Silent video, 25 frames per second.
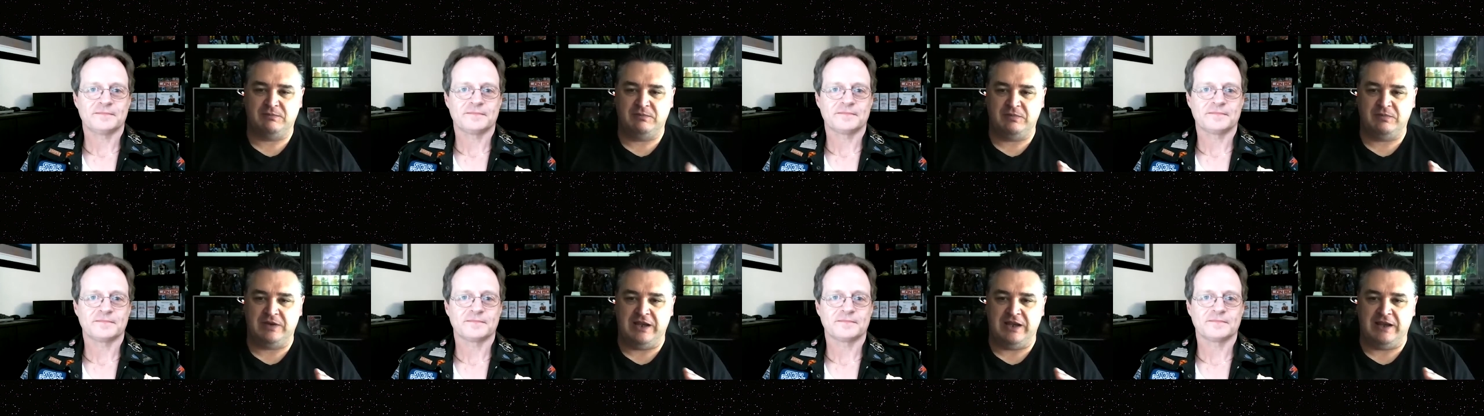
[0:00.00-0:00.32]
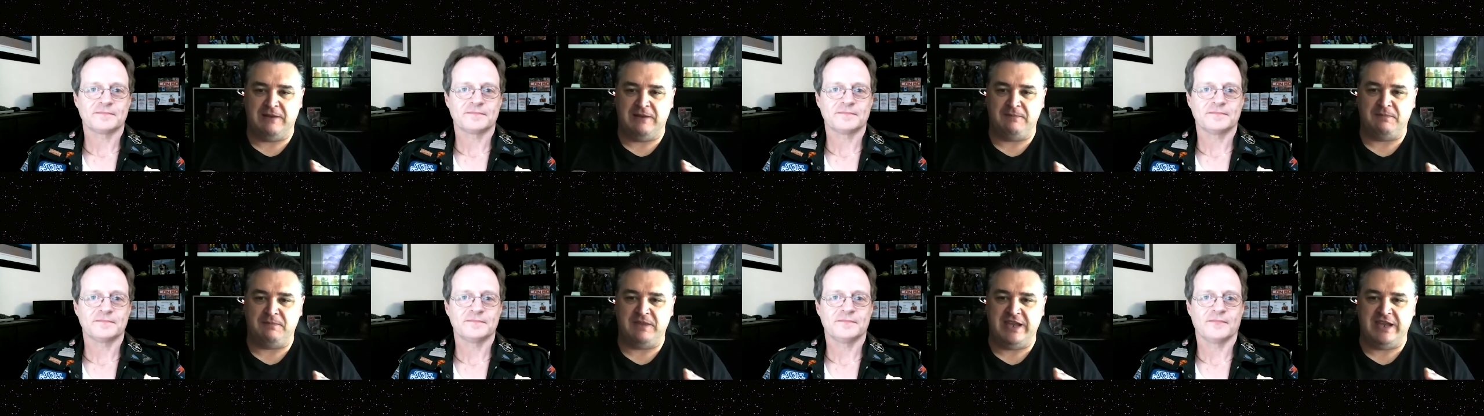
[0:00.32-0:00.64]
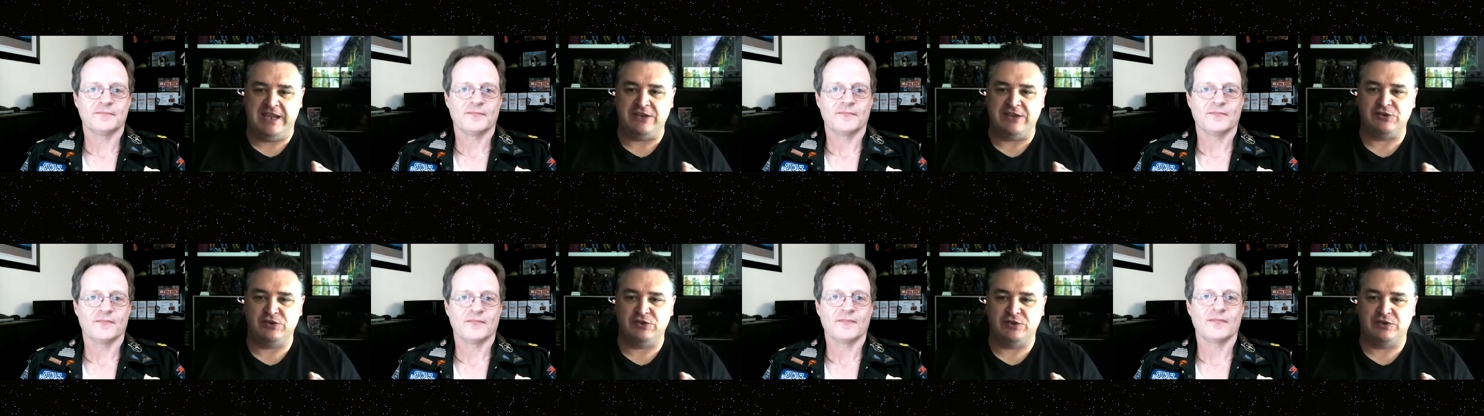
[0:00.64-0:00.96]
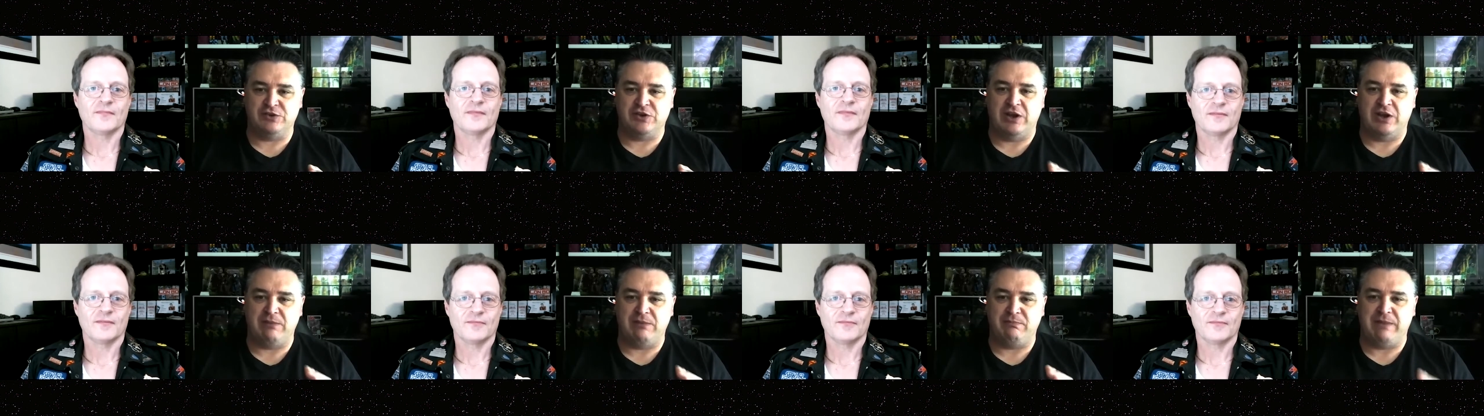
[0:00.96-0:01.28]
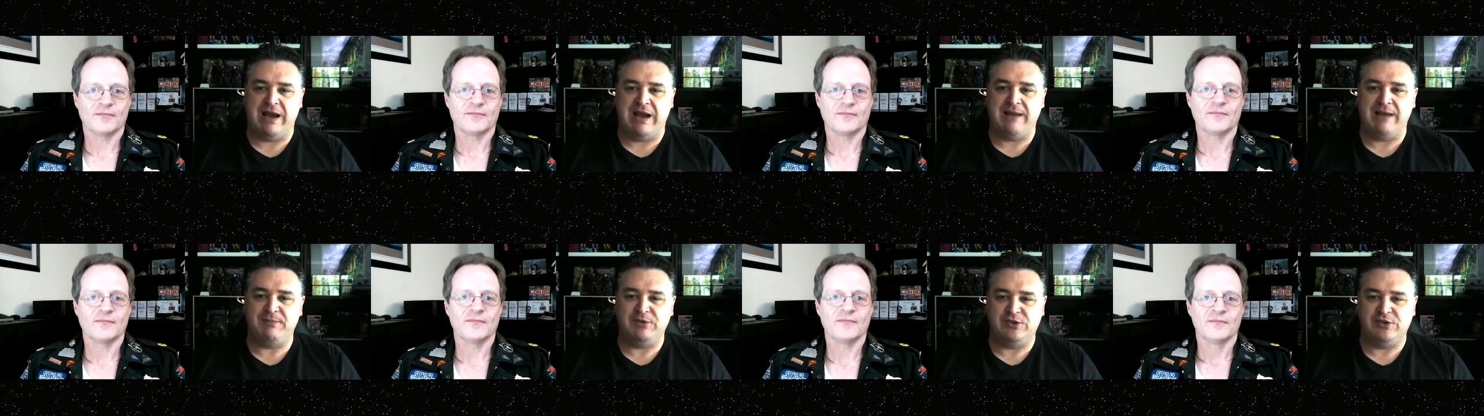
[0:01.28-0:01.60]
Speaker 1: um, engine type
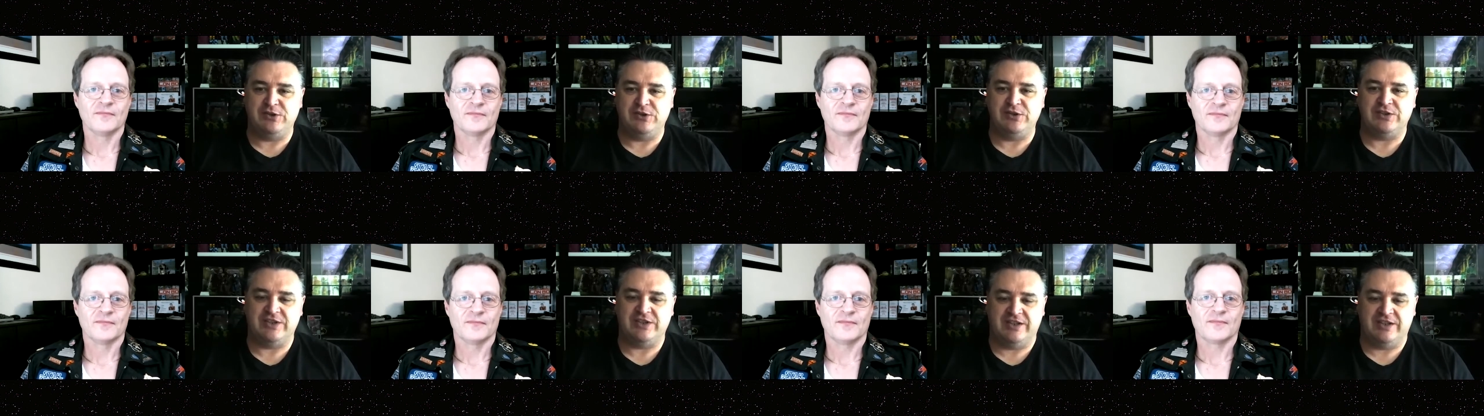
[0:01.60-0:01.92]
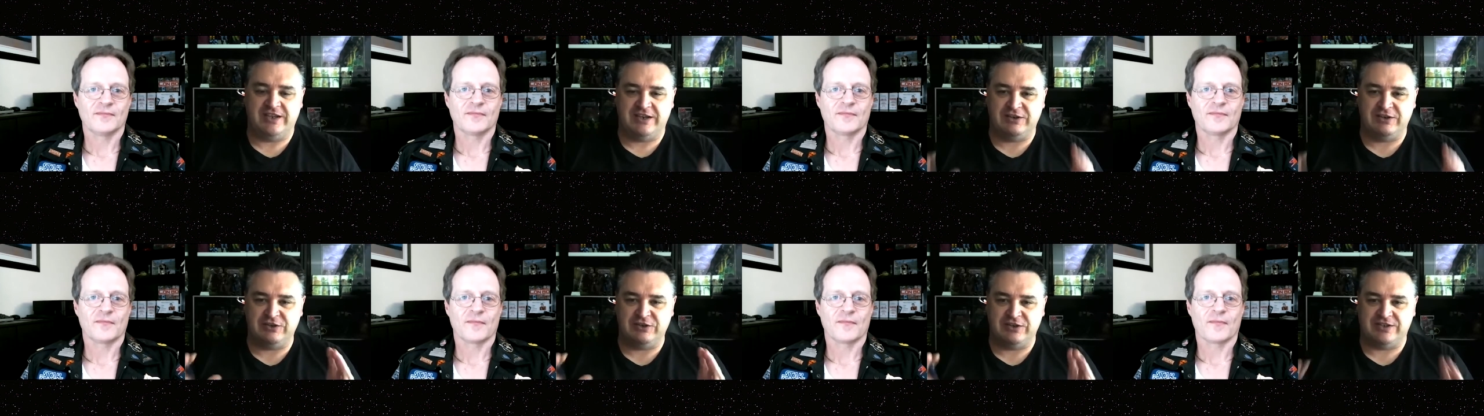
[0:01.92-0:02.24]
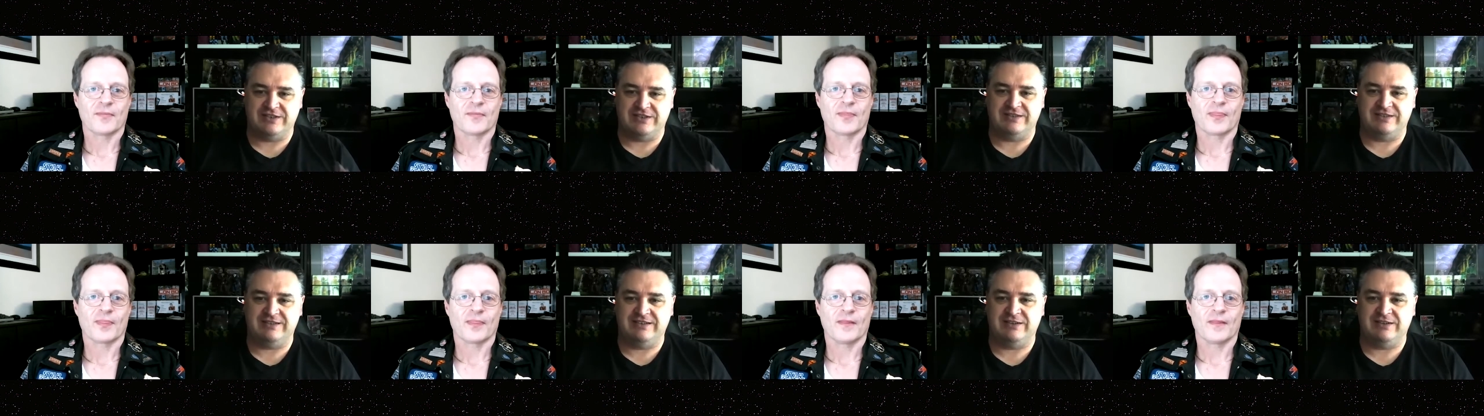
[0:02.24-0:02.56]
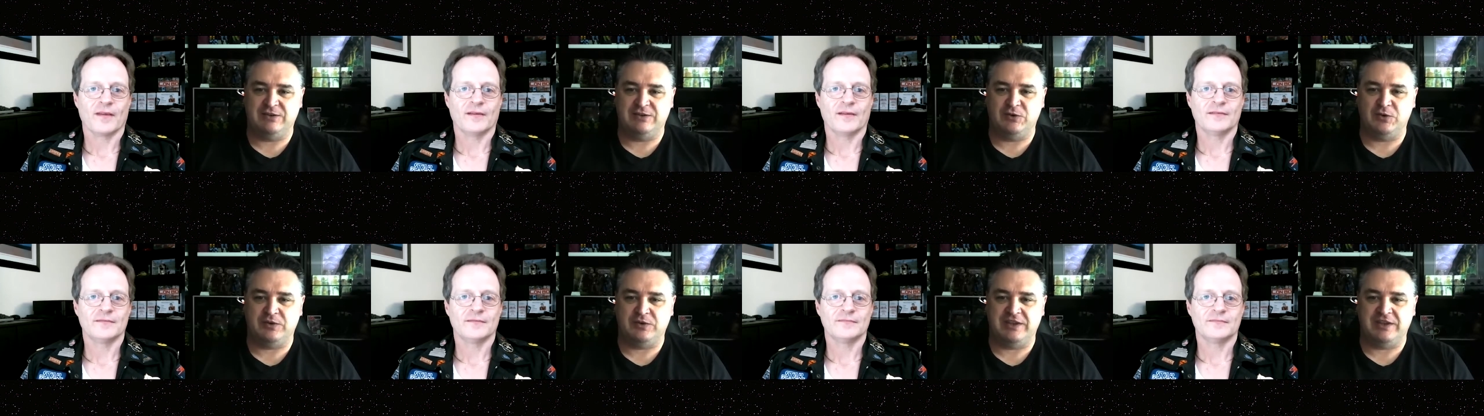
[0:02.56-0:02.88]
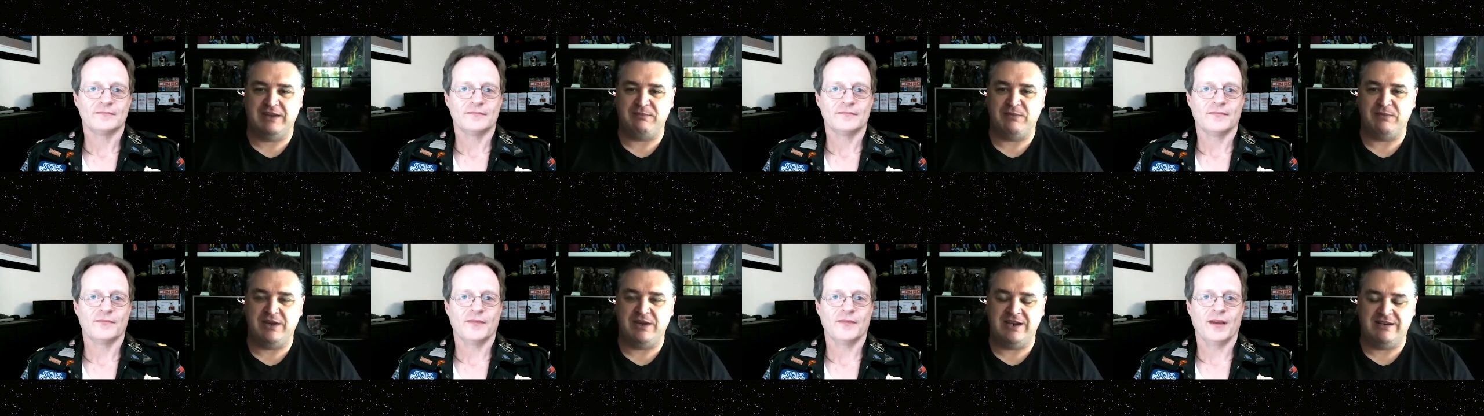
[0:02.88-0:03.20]
barbecue so they could just cook
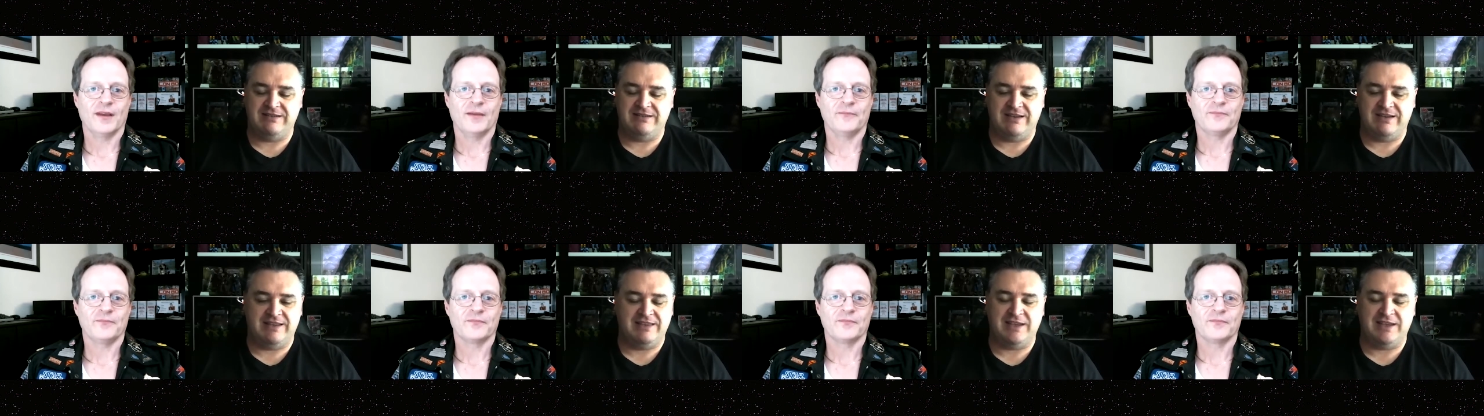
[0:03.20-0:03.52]
their meat, yeah. and